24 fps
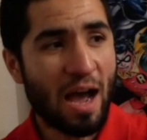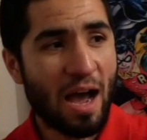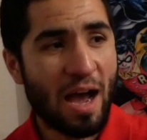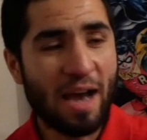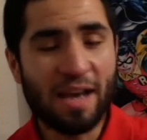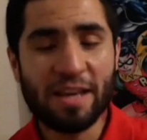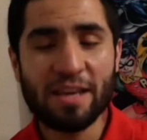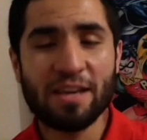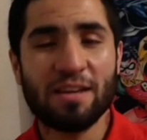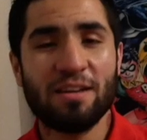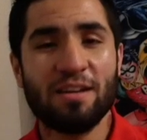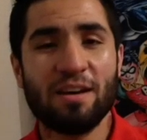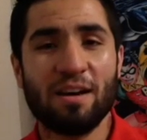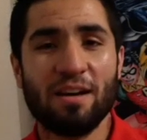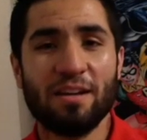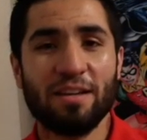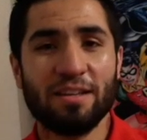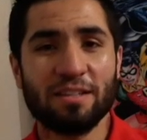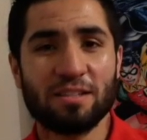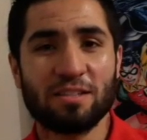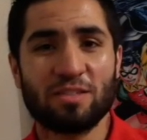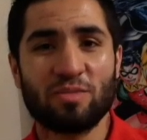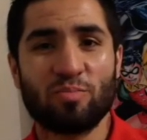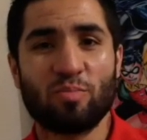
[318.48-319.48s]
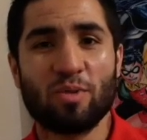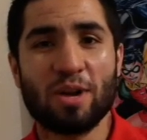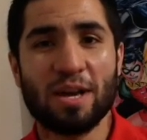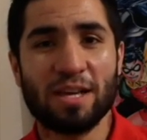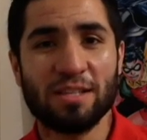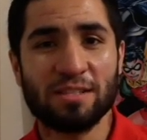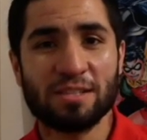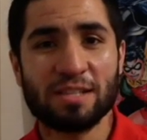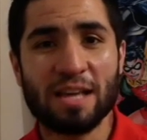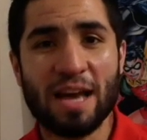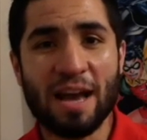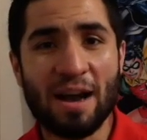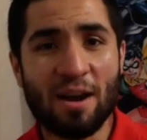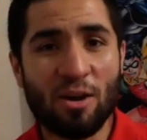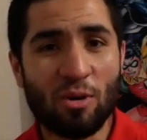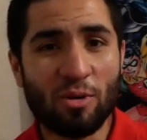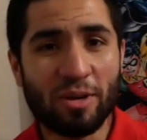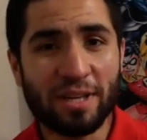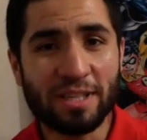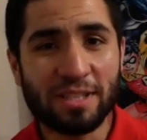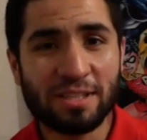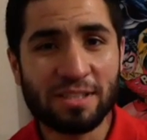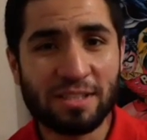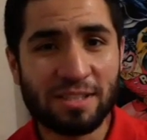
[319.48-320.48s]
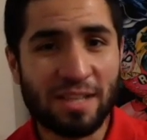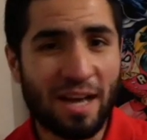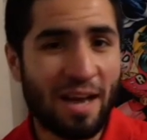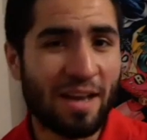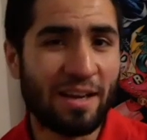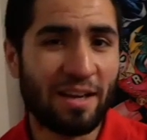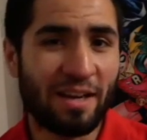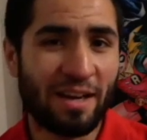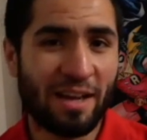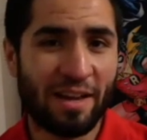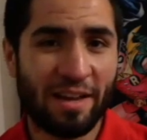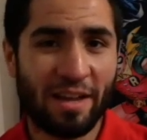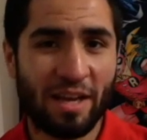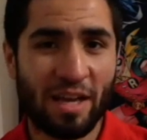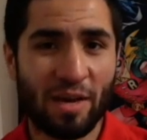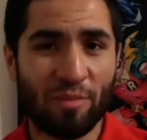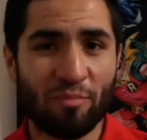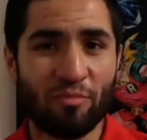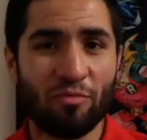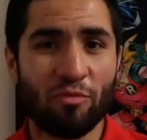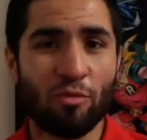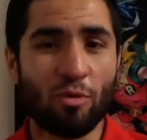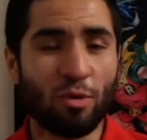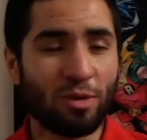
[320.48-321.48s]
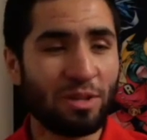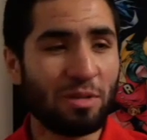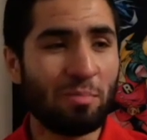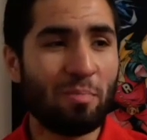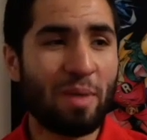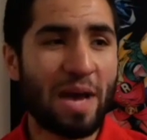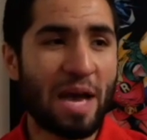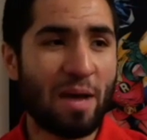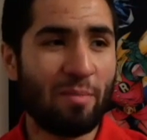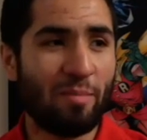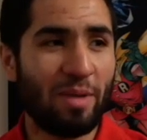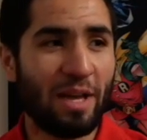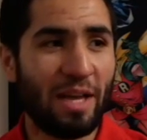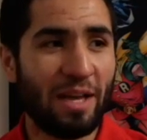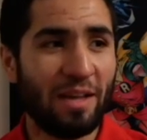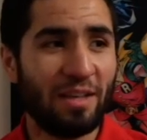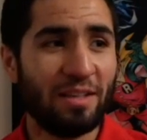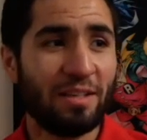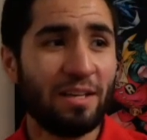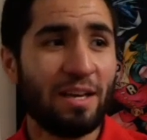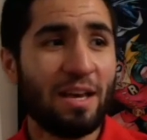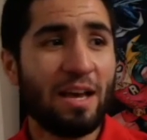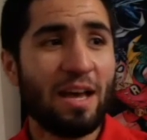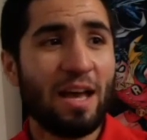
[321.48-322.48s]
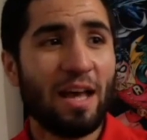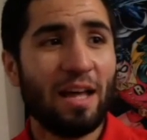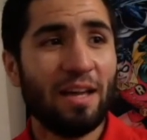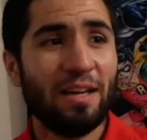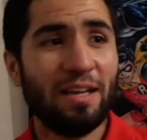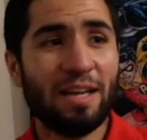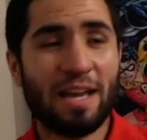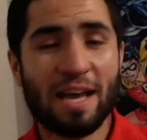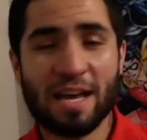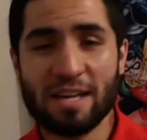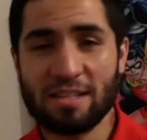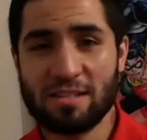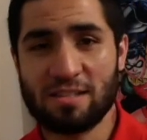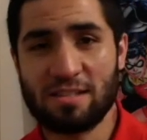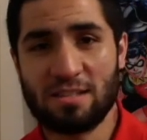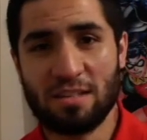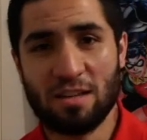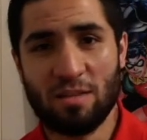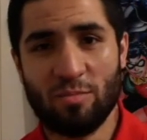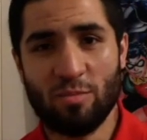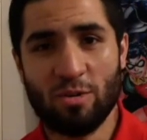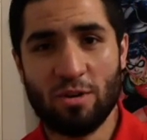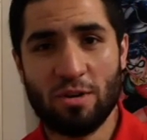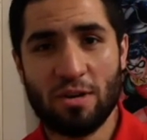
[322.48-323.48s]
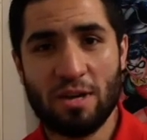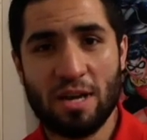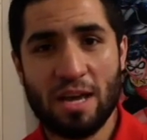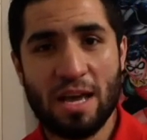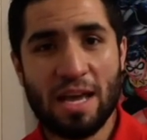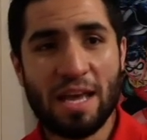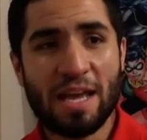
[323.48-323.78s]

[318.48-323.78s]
I cannot express how excited I am for the Batman next summer.